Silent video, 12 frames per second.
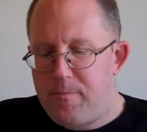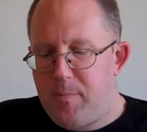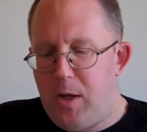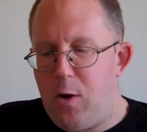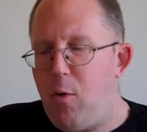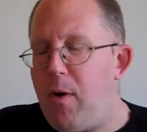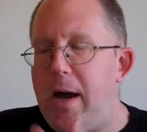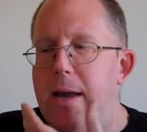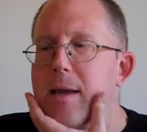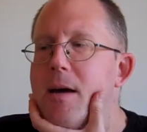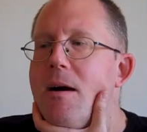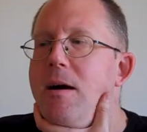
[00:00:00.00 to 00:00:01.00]
You know,
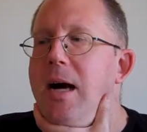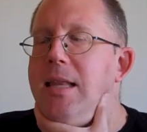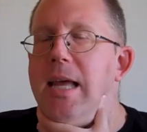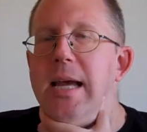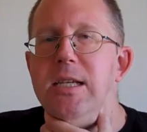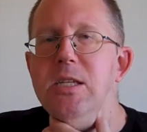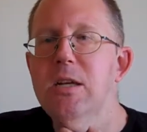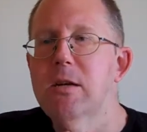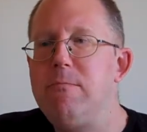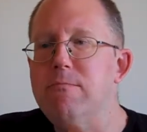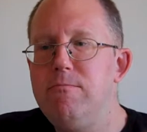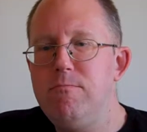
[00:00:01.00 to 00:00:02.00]
I like
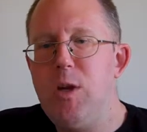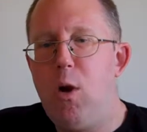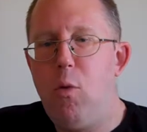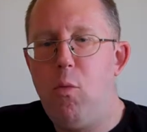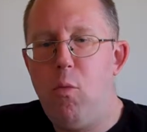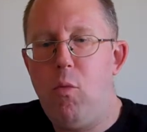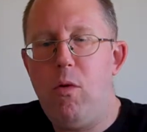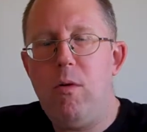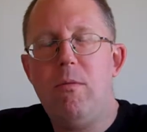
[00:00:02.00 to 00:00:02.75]
to, you know,